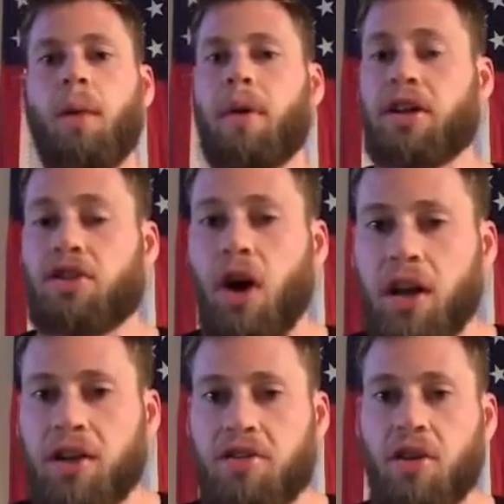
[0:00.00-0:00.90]
Our biggest
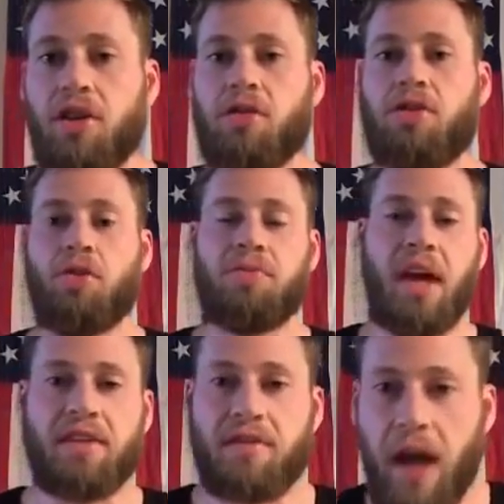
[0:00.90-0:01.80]
audience is on YouTube.
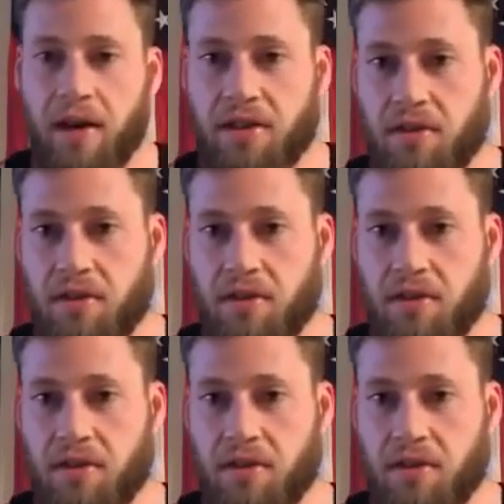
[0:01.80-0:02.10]
Tens of thousands